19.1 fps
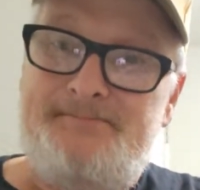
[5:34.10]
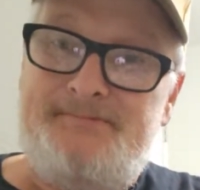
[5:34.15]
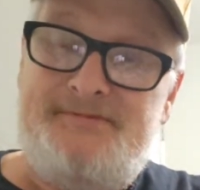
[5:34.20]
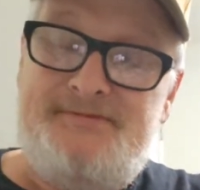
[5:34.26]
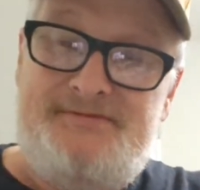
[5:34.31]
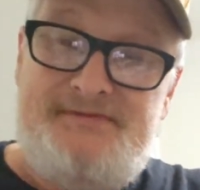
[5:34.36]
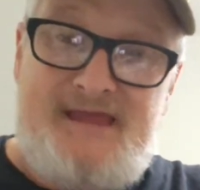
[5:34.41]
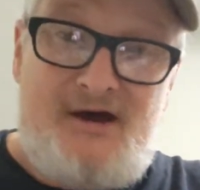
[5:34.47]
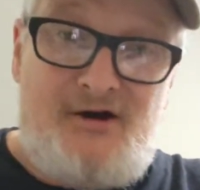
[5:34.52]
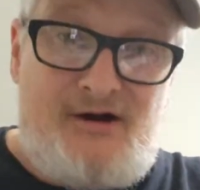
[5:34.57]

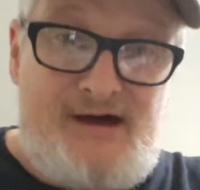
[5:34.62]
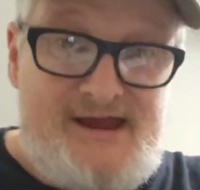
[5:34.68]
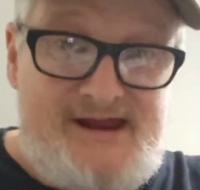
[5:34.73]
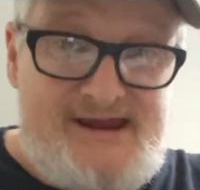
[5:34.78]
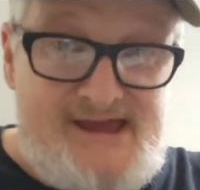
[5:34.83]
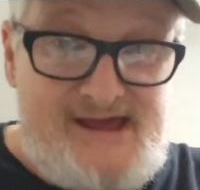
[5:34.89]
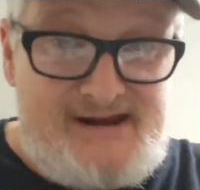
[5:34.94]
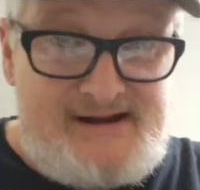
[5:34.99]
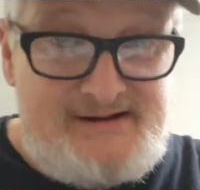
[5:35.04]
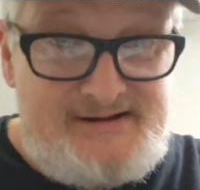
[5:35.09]
Now I
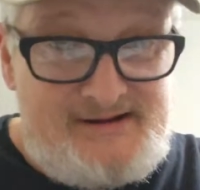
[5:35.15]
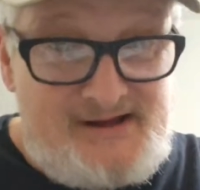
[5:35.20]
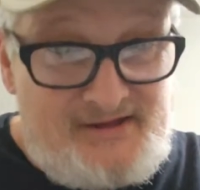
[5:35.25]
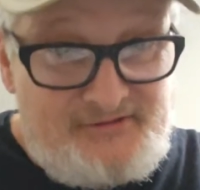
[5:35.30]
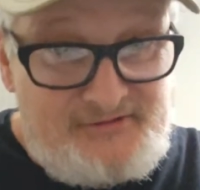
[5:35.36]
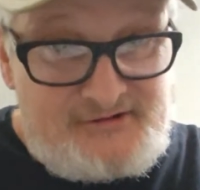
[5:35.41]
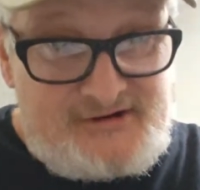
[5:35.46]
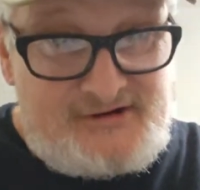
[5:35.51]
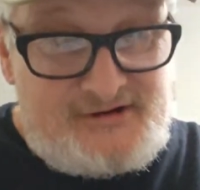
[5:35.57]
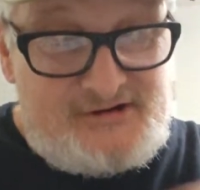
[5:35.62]
got
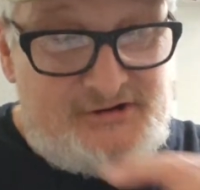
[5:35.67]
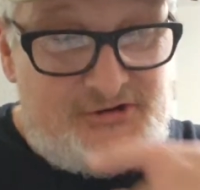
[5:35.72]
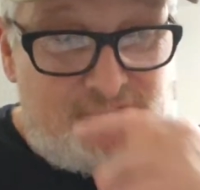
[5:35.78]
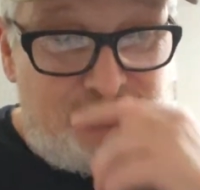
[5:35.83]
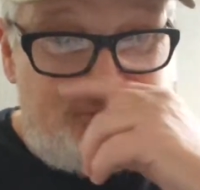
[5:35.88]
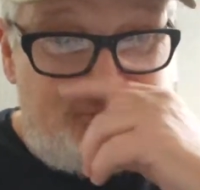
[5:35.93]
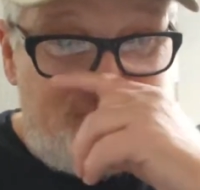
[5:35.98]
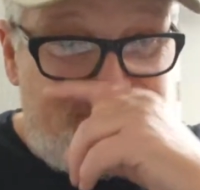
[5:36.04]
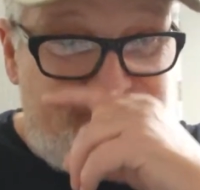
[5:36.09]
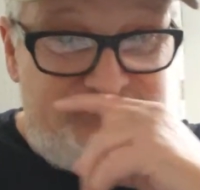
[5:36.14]
another good
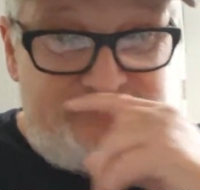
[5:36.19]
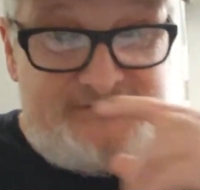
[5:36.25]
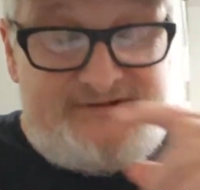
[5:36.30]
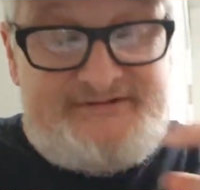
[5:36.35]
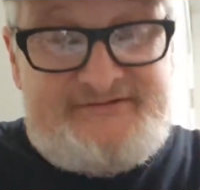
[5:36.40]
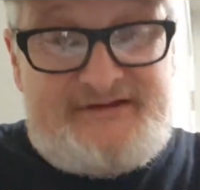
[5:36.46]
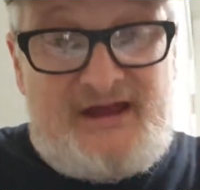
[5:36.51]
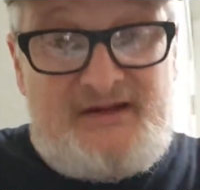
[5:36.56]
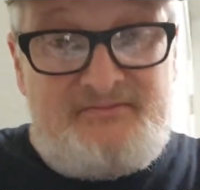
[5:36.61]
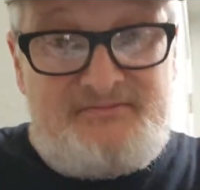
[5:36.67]
news
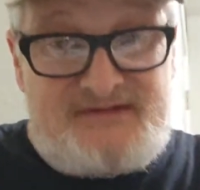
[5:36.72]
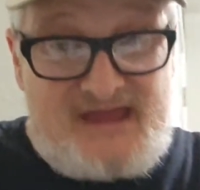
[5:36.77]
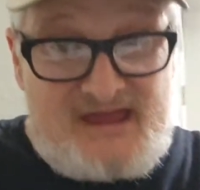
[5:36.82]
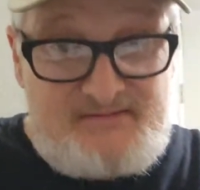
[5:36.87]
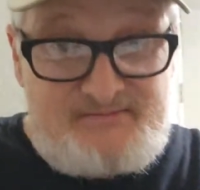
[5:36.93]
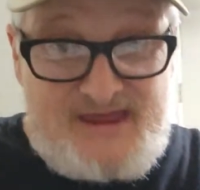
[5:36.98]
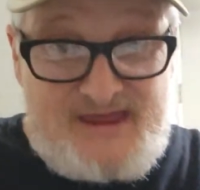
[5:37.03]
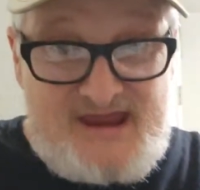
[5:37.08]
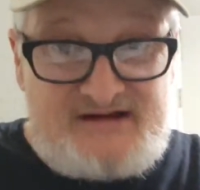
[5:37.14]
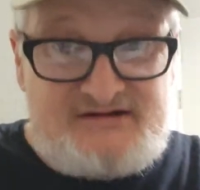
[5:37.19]
is
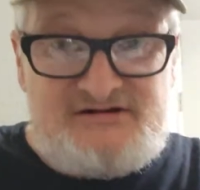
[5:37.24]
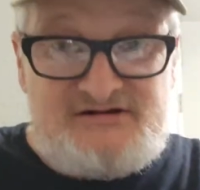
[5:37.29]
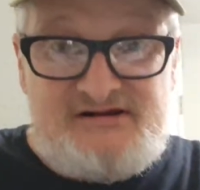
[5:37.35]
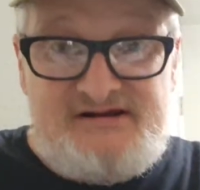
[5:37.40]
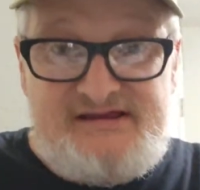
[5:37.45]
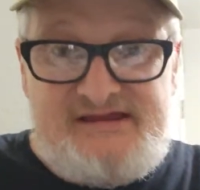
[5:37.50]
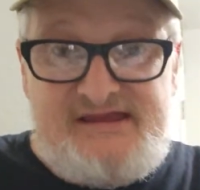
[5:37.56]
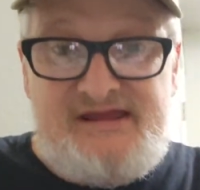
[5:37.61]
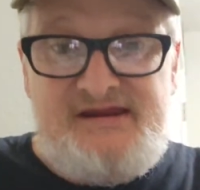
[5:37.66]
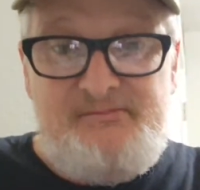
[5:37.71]
I'm
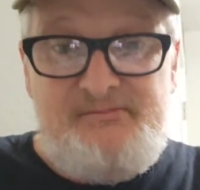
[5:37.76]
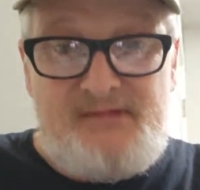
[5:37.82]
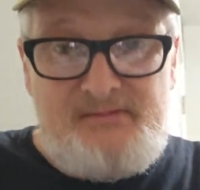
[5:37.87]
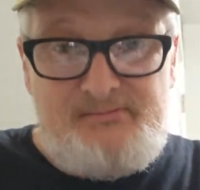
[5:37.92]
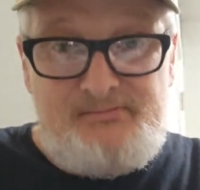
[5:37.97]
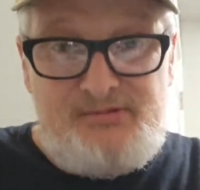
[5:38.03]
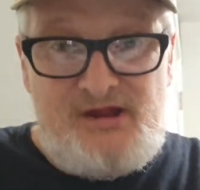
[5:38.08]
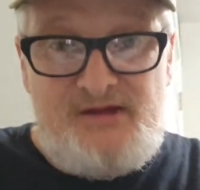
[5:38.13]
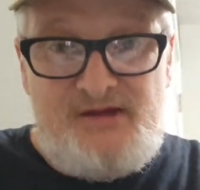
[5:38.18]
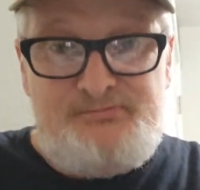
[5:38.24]
actually getting my
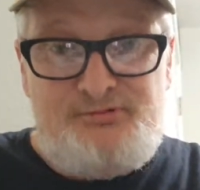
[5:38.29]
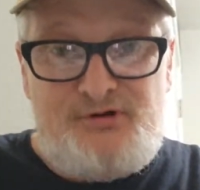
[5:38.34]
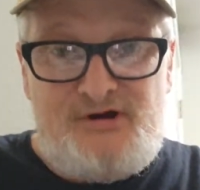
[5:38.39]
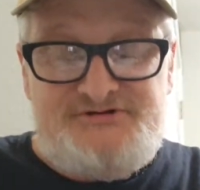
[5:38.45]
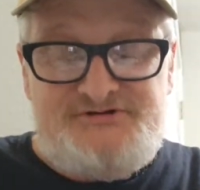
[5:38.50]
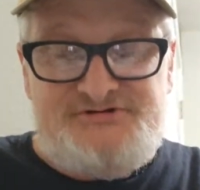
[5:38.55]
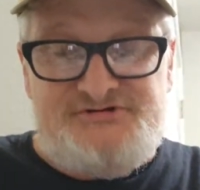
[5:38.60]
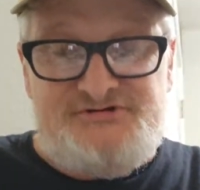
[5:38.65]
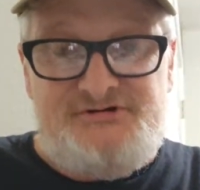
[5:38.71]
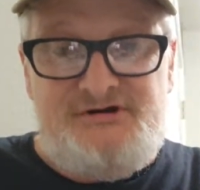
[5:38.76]
blood
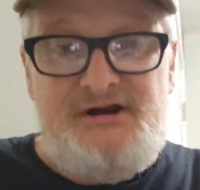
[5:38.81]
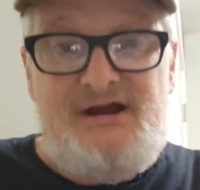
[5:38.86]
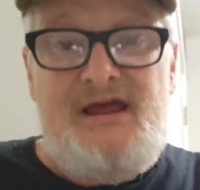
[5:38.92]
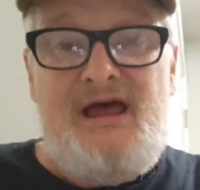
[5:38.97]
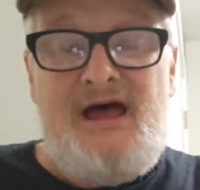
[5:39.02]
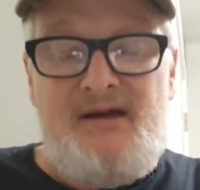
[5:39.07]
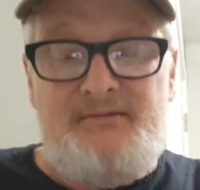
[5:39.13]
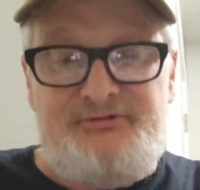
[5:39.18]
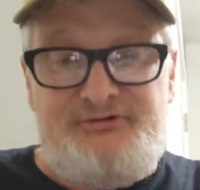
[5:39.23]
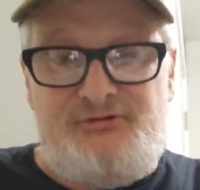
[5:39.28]
pressure.
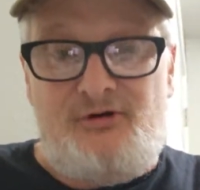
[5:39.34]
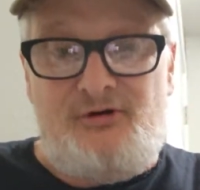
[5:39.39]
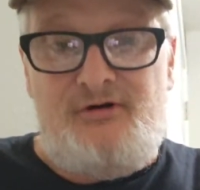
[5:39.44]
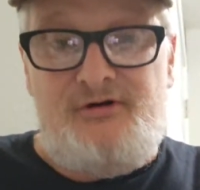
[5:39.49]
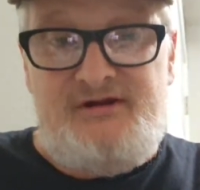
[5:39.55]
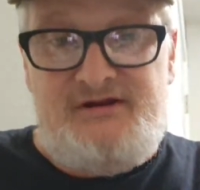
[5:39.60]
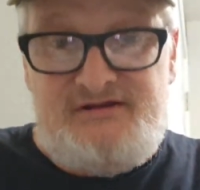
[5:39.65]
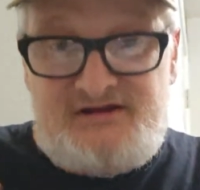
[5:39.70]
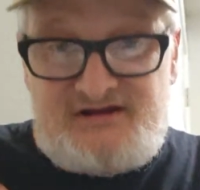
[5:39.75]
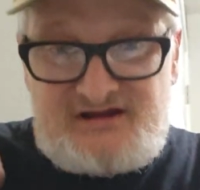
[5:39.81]
I'm
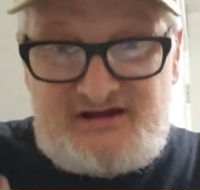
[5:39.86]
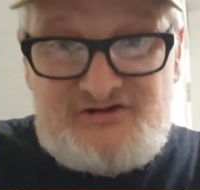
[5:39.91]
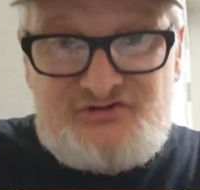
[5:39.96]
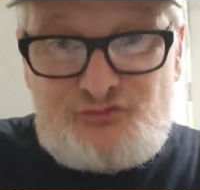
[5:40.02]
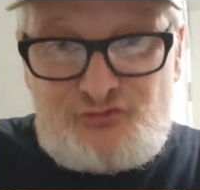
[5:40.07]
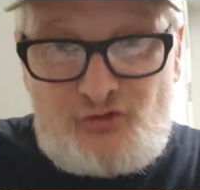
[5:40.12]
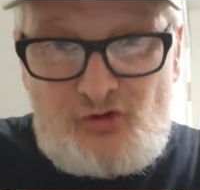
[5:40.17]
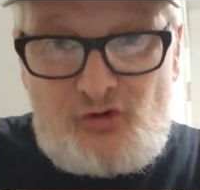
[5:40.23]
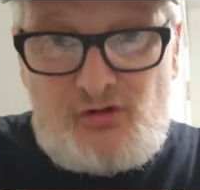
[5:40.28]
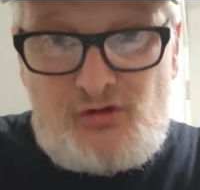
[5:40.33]
starting to
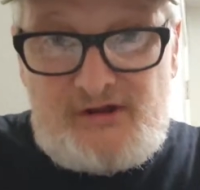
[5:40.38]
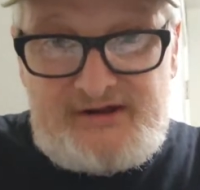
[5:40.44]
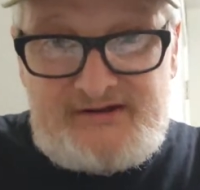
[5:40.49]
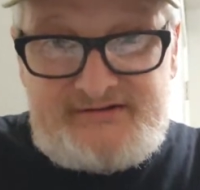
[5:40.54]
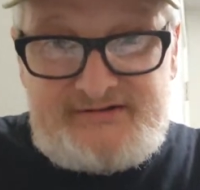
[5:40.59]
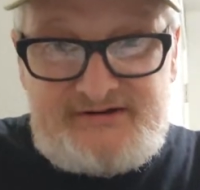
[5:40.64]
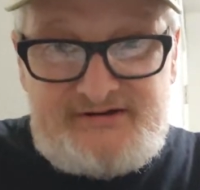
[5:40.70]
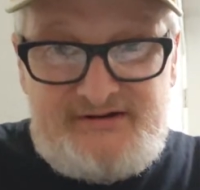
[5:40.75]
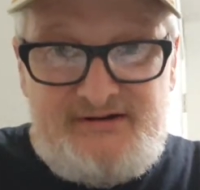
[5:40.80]
control it.